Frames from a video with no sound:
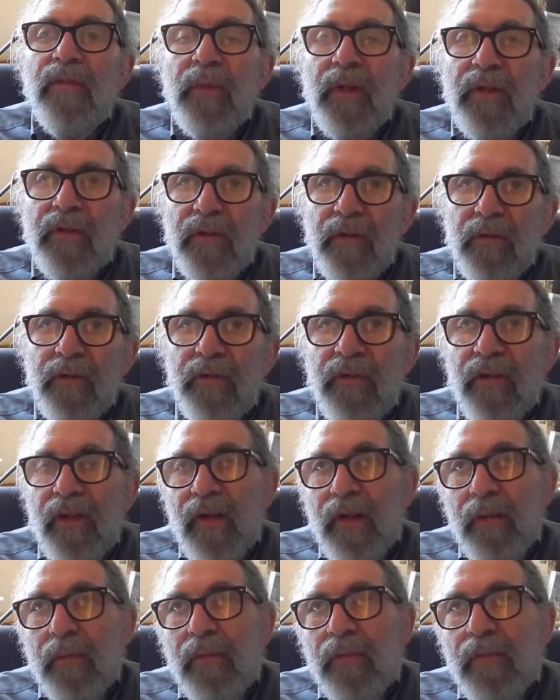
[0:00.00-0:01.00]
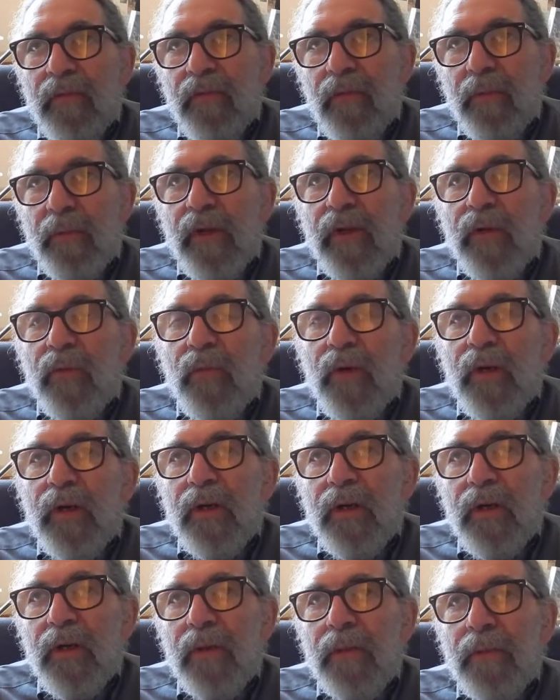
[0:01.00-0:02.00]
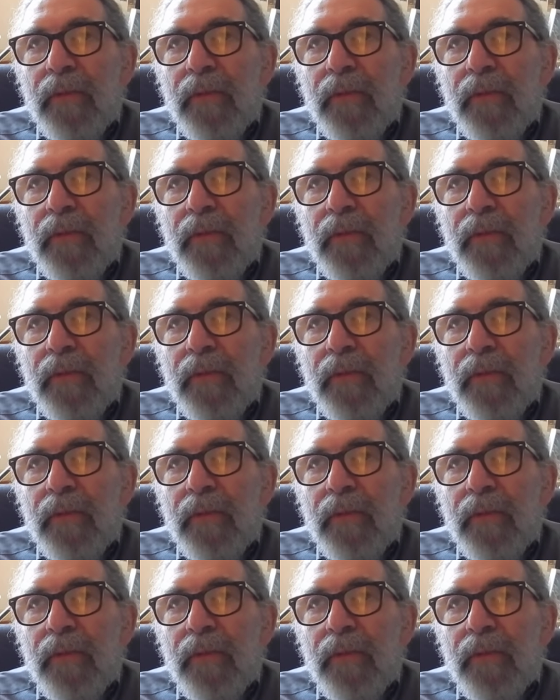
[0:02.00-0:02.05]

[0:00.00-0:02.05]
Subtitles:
myself time for my own work.